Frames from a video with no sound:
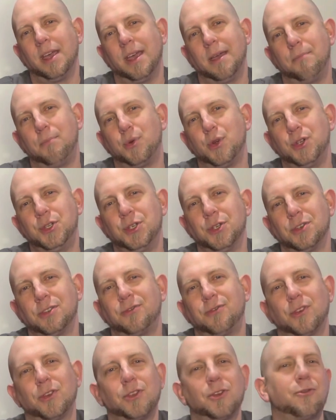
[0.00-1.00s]
and push yours
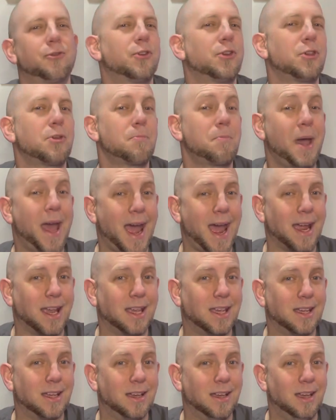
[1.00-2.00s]
further
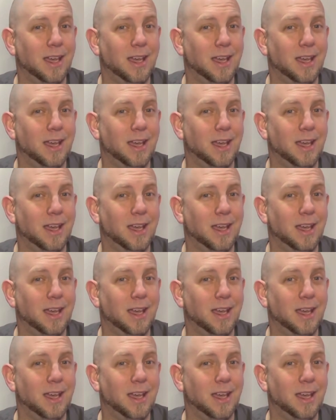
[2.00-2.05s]
back.